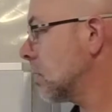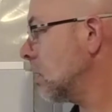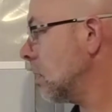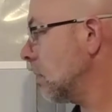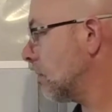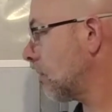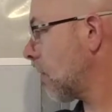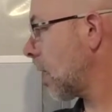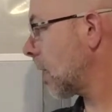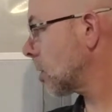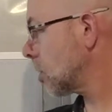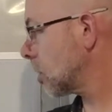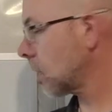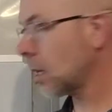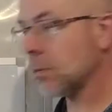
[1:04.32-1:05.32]
still a
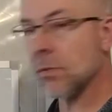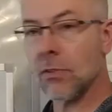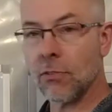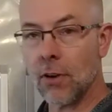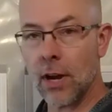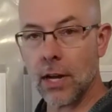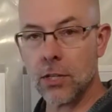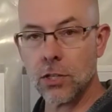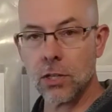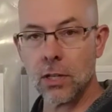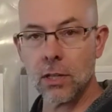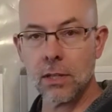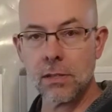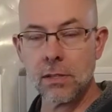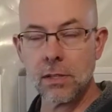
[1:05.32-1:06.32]
fraction times a fraction
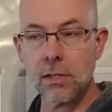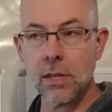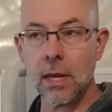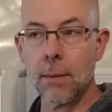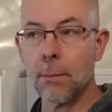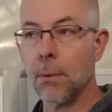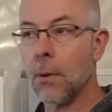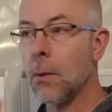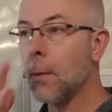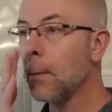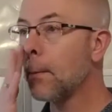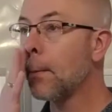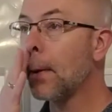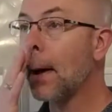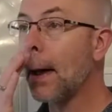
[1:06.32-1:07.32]
in this example,
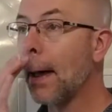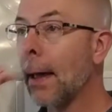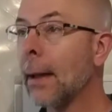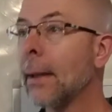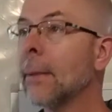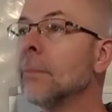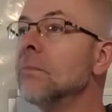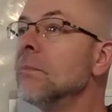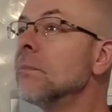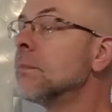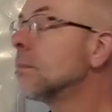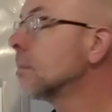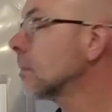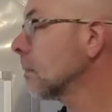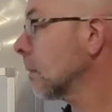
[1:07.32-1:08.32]
but
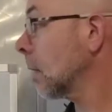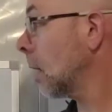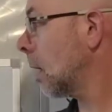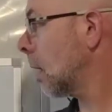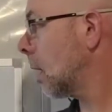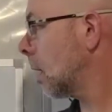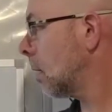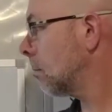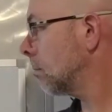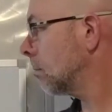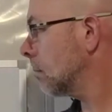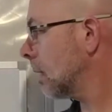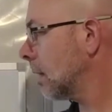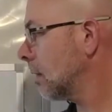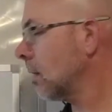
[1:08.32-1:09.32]

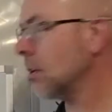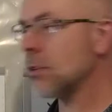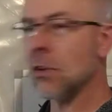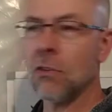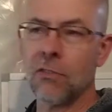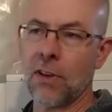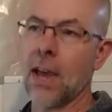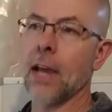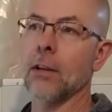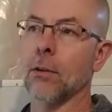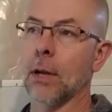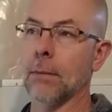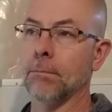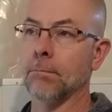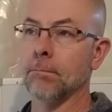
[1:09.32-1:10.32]
there's no
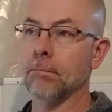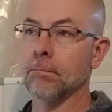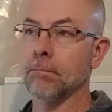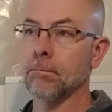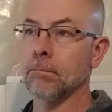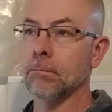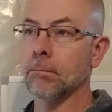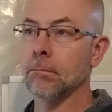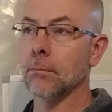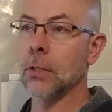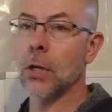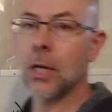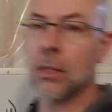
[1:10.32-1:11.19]
factoring. Look